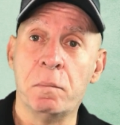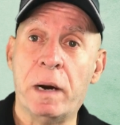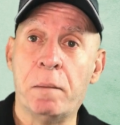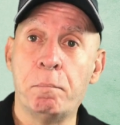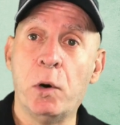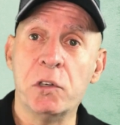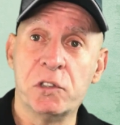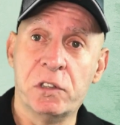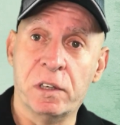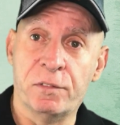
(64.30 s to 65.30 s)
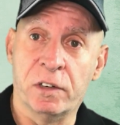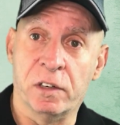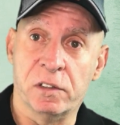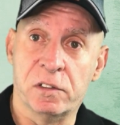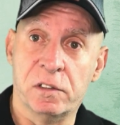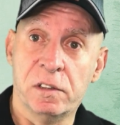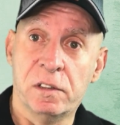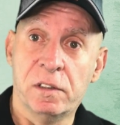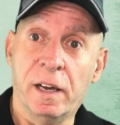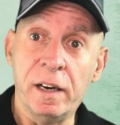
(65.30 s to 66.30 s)
about birth certificates,
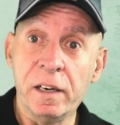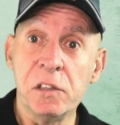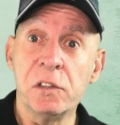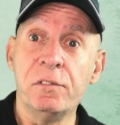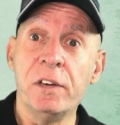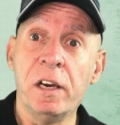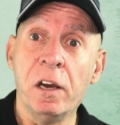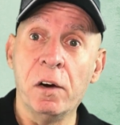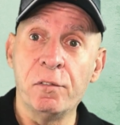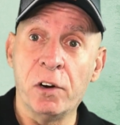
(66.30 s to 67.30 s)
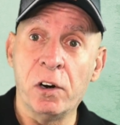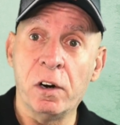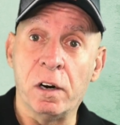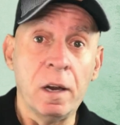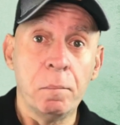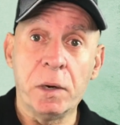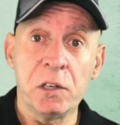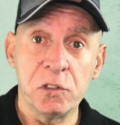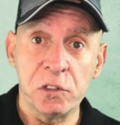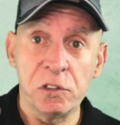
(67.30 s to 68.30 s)
and here's a video for her
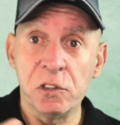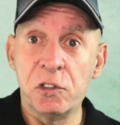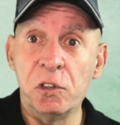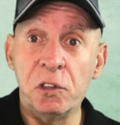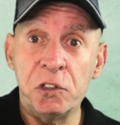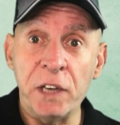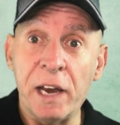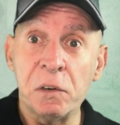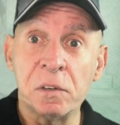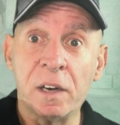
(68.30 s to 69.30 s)
because this is your channel,